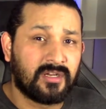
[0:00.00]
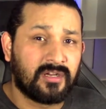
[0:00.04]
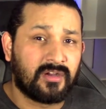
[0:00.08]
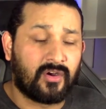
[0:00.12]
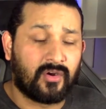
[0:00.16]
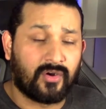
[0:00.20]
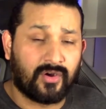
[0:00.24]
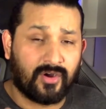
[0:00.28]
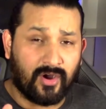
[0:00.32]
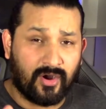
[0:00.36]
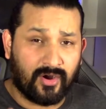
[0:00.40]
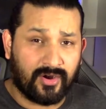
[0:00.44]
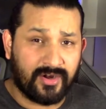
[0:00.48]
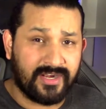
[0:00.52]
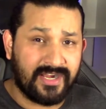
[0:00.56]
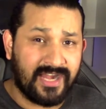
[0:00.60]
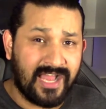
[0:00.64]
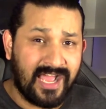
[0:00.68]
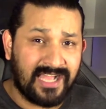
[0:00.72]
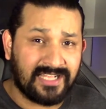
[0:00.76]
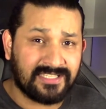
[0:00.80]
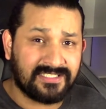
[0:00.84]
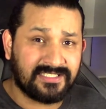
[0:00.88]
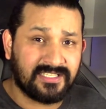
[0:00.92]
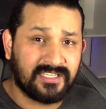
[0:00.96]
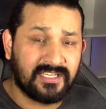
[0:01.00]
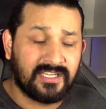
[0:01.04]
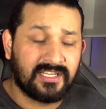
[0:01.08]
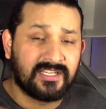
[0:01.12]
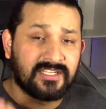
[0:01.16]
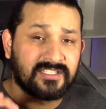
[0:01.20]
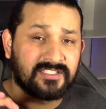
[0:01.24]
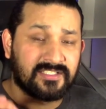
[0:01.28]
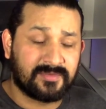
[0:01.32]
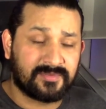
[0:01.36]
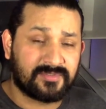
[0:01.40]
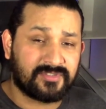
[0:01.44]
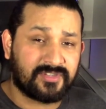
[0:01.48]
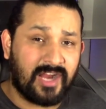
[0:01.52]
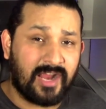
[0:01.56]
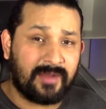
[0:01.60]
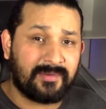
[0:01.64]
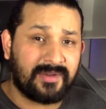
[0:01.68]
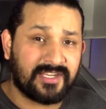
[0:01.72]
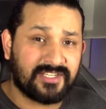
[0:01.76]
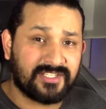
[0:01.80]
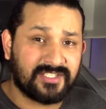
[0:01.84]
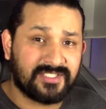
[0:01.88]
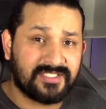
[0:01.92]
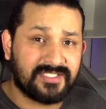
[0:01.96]
or are not
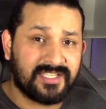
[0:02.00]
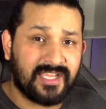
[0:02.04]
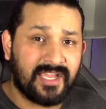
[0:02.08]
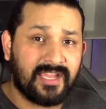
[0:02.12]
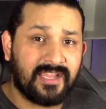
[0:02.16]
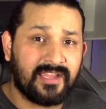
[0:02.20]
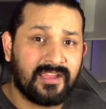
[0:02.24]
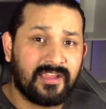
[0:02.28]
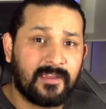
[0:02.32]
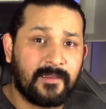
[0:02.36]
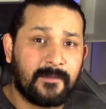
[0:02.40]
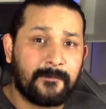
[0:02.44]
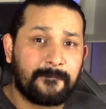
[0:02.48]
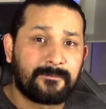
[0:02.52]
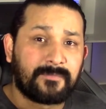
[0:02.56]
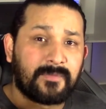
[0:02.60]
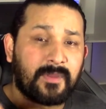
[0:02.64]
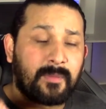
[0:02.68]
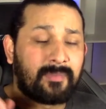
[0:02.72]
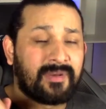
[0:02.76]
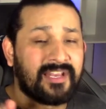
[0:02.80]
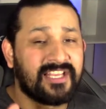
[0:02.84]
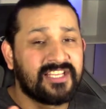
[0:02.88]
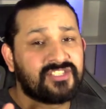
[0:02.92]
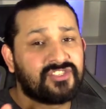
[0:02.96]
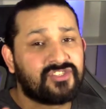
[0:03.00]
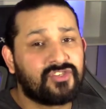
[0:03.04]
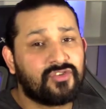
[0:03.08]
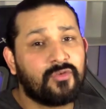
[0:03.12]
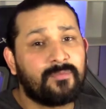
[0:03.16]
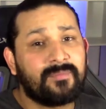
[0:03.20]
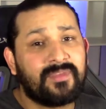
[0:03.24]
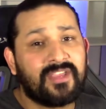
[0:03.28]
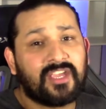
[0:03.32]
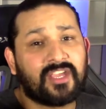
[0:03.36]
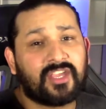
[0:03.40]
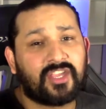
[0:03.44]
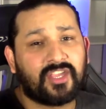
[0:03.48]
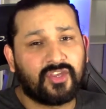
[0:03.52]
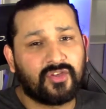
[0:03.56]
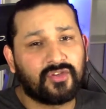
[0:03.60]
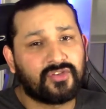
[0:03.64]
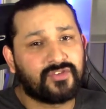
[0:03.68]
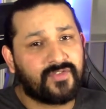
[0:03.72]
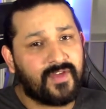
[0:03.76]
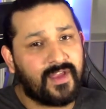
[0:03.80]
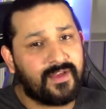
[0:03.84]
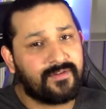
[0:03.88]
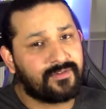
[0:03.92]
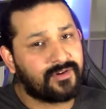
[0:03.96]
subscribed I should say, please do me a
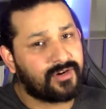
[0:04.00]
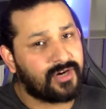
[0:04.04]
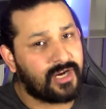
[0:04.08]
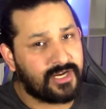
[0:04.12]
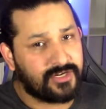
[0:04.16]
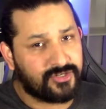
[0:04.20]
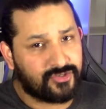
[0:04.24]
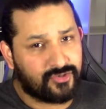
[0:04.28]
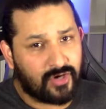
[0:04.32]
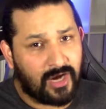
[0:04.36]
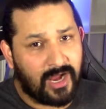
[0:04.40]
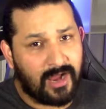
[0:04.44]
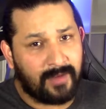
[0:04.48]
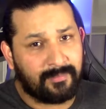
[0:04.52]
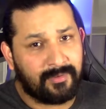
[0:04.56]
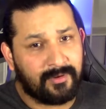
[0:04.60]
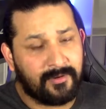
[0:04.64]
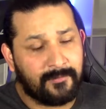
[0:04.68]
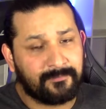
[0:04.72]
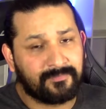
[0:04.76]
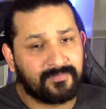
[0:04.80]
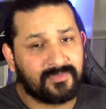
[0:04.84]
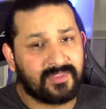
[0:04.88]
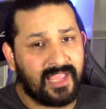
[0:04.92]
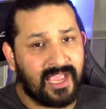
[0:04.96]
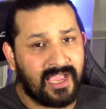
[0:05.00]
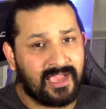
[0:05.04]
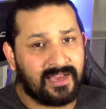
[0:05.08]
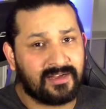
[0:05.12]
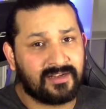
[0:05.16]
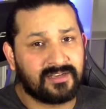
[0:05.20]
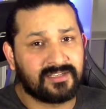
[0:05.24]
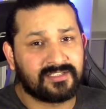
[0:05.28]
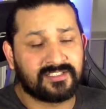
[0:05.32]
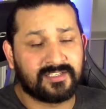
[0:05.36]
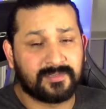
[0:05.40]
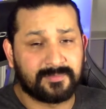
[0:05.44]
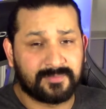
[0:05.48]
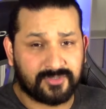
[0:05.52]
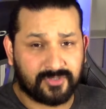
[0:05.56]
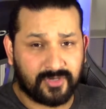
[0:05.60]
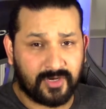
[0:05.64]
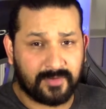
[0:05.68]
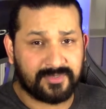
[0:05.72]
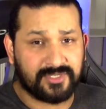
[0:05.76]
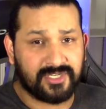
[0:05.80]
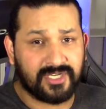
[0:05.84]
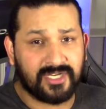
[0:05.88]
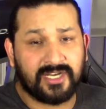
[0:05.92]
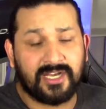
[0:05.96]
huge favor and drop that
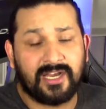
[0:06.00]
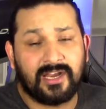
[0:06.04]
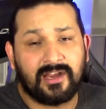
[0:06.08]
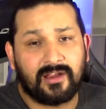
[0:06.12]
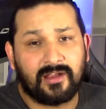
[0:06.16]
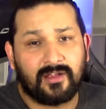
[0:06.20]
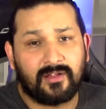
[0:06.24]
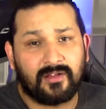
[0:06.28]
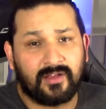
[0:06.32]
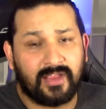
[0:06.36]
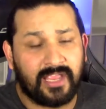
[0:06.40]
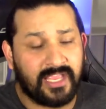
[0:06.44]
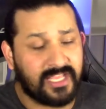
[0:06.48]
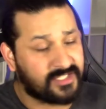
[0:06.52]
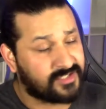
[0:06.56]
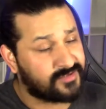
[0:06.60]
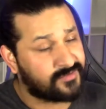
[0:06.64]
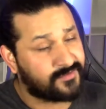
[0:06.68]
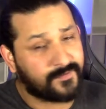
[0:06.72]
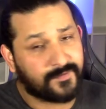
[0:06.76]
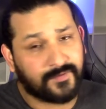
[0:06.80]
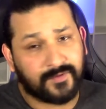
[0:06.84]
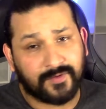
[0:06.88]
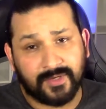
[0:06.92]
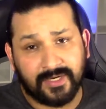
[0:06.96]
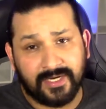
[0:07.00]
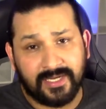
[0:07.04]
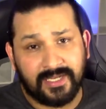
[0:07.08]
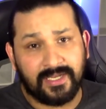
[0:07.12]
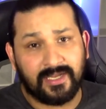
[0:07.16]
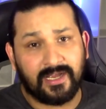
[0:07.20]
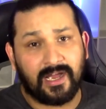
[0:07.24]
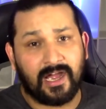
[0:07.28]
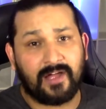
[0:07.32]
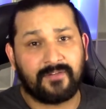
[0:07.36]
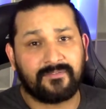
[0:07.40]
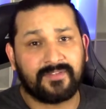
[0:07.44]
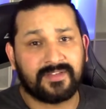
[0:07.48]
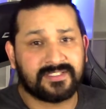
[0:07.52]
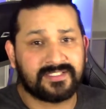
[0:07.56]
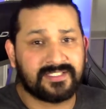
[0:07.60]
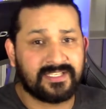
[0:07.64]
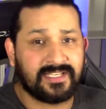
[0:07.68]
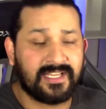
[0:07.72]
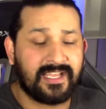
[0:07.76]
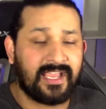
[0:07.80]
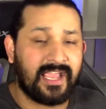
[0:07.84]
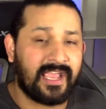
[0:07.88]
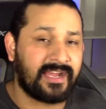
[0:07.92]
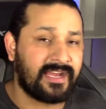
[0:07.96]
subscription. It's free,
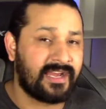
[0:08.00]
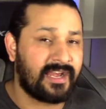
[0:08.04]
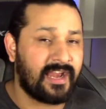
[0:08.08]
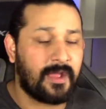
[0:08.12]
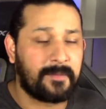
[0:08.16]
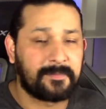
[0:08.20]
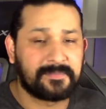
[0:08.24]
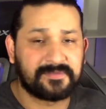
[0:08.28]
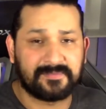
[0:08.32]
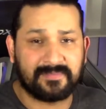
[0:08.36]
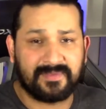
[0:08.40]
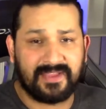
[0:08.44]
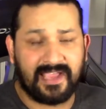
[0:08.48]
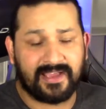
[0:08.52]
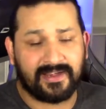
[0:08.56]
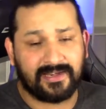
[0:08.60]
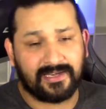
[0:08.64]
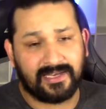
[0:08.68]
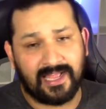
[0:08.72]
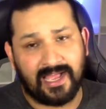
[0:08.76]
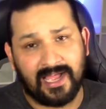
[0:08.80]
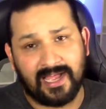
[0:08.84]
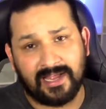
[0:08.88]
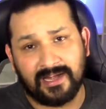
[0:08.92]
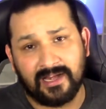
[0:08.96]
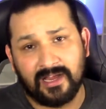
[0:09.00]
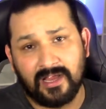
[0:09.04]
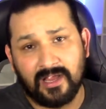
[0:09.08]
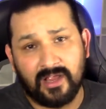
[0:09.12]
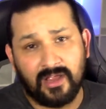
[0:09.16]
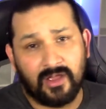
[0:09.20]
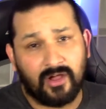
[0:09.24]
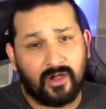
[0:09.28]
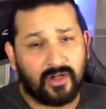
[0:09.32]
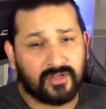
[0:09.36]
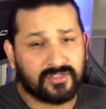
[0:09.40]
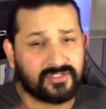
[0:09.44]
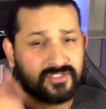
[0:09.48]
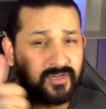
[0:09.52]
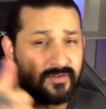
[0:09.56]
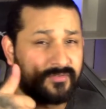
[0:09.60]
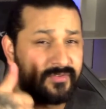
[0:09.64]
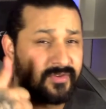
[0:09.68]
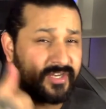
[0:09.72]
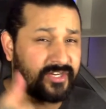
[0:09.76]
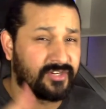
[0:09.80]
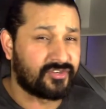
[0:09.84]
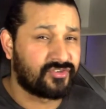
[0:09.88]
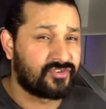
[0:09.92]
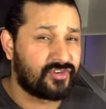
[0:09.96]
obviously, and it helps me out a lot. Also, if
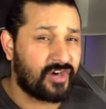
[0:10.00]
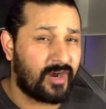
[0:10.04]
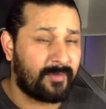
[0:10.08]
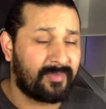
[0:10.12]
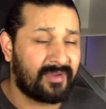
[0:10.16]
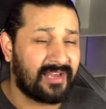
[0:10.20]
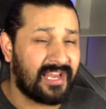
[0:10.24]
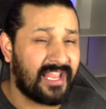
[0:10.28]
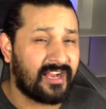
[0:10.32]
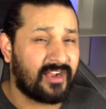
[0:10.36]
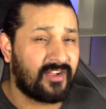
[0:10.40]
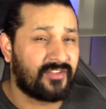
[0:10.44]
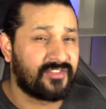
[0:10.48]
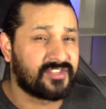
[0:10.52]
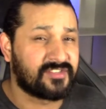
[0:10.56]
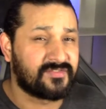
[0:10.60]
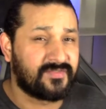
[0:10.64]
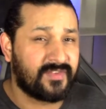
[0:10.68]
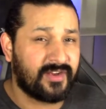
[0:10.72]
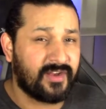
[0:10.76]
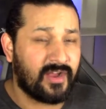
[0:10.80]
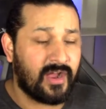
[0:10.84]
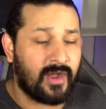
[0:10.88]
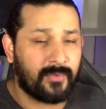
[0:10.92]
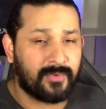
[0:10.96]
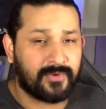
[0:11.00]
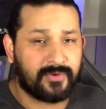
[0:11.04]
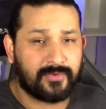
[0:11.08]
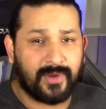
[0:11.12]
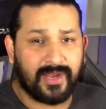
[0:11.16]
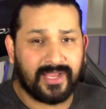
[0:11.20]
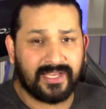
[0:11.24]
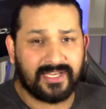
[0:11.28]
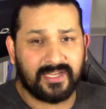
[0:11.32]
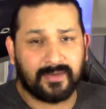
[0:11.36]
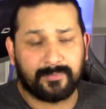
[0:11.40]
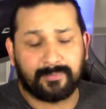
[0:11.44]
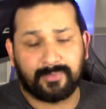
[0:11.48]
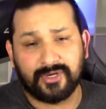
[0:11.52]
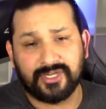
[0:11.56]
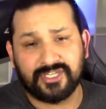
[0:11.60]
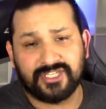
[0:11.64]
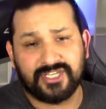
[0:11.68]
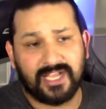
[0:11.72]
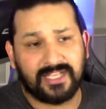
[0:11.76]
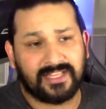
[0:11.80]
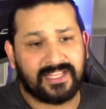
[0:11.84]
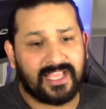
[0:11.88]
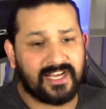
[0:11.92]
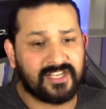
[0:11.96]
you can drop a like on this video, I would greatly
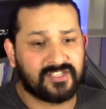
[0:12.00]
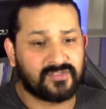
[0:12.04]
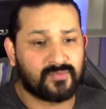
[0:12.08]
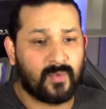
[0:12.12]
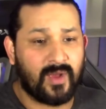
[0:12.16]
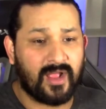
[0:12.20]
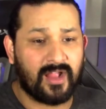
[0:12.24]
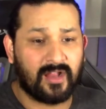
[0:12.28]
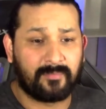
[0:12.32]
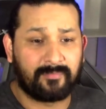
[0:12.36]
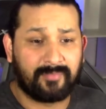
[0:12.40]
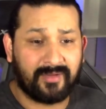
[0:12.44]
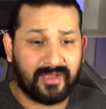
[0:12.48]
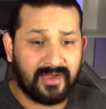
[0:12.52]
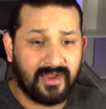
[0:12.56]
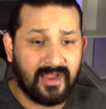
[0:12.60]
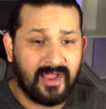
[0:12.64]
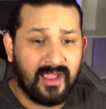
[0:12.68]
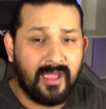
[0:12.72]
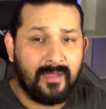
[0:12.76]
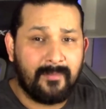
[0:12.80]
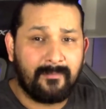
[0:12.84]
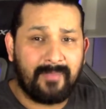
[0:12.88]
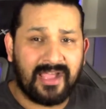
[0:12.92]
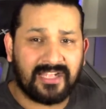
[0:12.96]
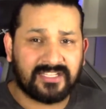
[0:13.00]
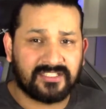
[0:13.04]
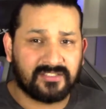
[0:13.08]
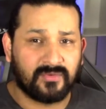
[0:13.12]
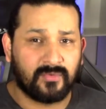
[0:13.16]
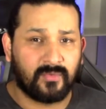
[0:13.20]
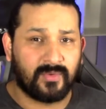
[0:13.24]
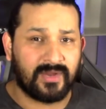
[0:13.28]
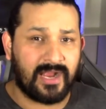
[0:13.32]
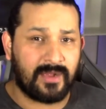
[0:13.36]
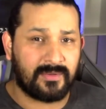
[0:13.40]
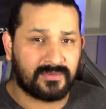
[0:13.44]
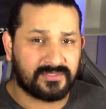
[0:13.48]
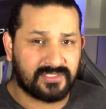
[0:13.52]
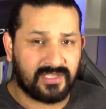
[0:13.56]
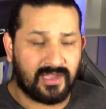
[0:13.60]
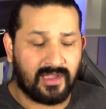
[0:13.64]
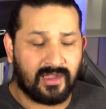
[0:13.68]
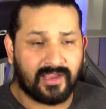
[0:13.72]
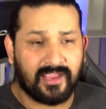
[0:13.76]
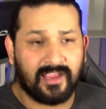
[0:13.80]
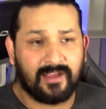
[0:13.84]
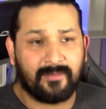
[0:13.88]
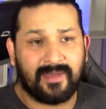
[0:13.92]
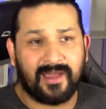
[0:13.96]
appreciate that as well. But back to what I was
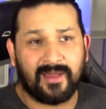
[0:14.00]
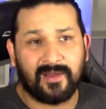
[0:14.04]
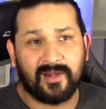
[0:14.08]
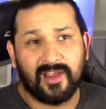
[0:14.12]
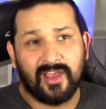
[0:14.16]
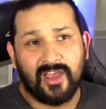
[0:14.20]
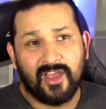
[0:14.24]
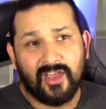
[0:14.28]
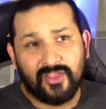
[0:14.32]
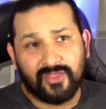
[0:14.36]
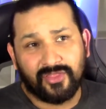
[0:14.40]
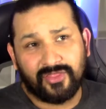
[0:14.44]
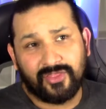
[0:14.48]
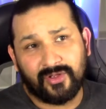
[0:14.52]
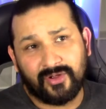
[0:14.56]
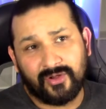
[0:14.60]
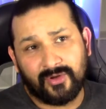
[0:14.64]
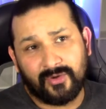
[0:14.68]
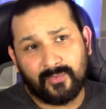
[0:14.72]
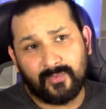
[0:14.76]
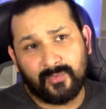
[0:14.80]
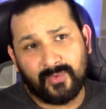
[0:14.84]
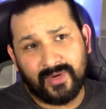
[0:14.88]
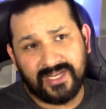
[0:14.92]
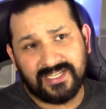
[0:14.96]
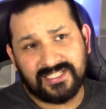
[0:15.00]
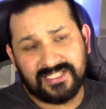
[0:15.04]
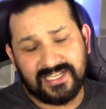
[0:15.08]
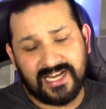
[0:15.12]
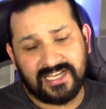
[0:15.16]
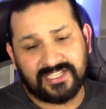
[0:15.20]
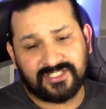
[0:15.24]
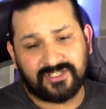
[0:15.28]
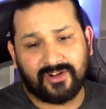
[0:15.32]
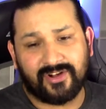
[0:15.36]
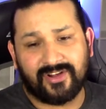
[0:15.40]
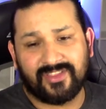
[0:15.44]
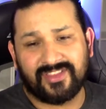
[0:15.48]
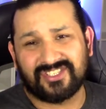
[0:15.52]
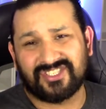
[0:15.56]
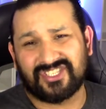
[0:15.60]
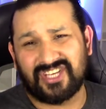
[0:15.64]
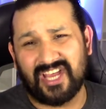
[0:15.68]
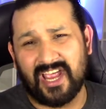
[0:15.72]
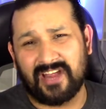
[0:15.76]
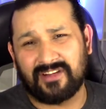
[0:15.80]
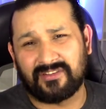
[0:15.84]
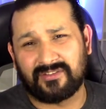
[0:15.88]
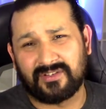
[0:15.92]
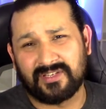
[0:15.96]
talking about. The reason I started this
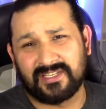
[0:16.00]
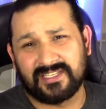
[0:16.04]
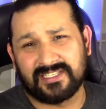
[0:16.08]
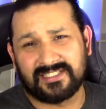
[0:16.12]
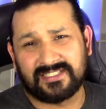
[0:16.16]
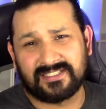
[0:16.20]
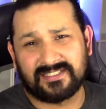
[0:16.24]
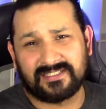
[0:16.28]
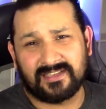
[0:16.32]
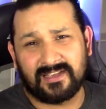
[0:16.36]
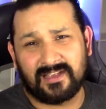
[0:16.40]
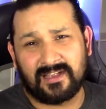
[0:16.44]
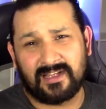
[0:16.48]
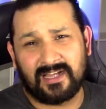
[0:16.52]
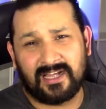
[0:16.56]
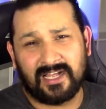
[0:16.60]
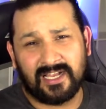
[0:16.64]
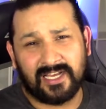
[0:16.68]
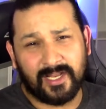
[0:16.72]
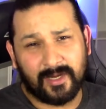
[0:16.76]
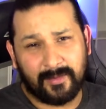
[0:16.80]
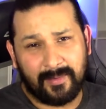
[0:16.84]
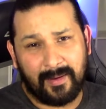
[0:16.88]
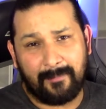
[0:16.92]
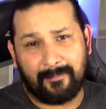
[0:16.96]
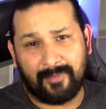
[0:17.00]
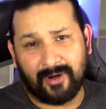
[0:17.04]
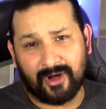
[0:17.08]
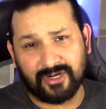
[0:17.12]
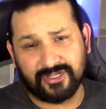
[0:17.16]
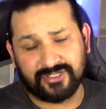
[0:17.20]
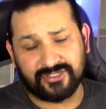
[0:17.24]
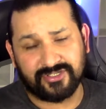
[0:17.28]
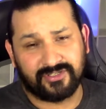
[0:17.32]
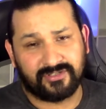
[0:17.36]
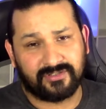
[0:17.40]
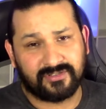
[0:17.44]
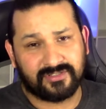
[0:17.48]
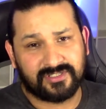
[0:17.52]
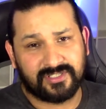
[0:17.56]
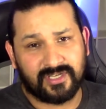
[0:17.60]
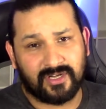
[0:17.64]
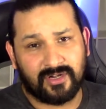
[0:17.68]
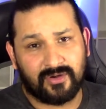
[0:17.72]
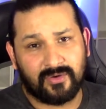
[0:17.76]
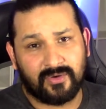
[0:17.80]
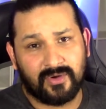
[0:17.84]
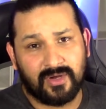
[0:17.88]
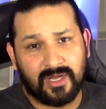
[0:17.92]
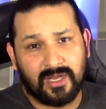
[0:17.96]
channel is uh, a little bit personal,
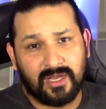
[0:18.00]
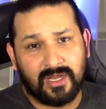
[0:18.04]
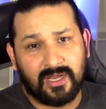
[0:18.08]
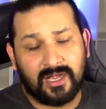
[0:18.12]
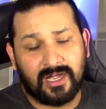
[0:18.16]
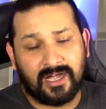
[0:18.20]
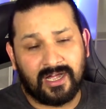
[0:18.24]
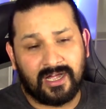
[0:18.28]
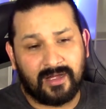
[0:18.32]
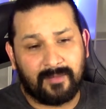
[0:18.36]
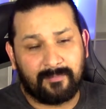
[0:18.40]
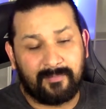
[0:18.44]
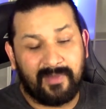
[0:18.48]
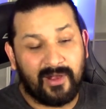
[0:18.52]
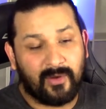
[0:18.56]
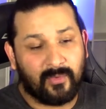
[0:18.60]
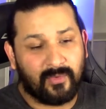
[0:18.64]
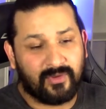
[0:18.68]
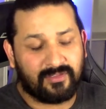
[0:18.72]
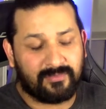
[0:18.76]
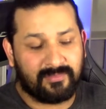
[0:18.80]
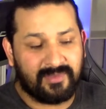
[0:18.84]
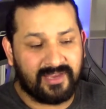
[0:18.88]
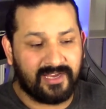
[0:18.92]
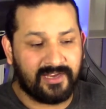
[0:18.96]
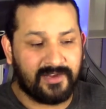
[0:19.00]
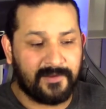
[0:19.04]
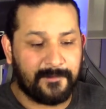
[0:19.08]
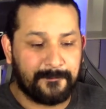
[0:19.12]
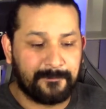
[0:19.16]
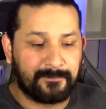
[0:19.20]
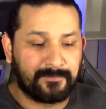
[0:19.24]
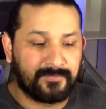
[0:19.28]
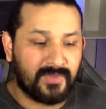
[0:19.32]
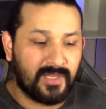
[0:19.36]
so uh, bear with me here.